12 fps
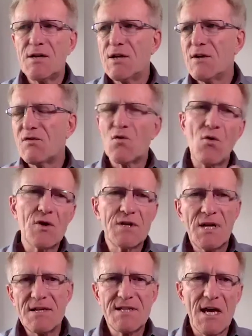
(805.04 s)
Different
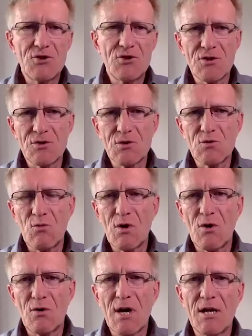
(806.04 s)
organizations
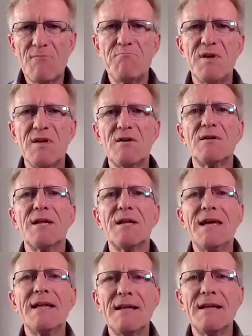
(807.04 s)
will kind of build
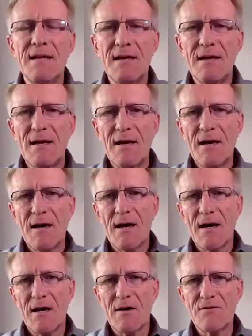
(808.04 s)
in
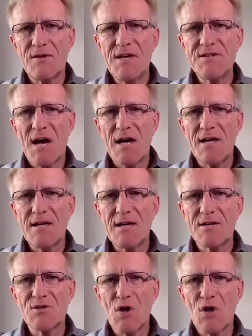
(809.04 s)
these
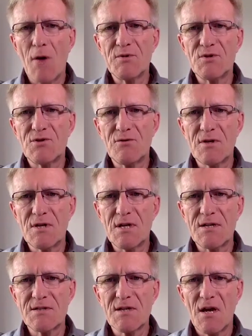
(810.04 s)
ideas and
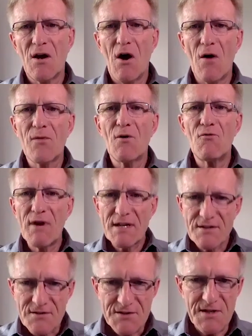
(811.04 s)
opportunities on the
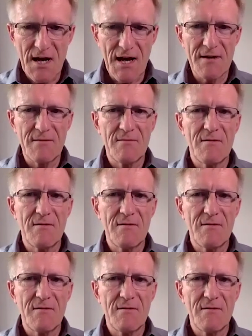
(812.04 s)
written side.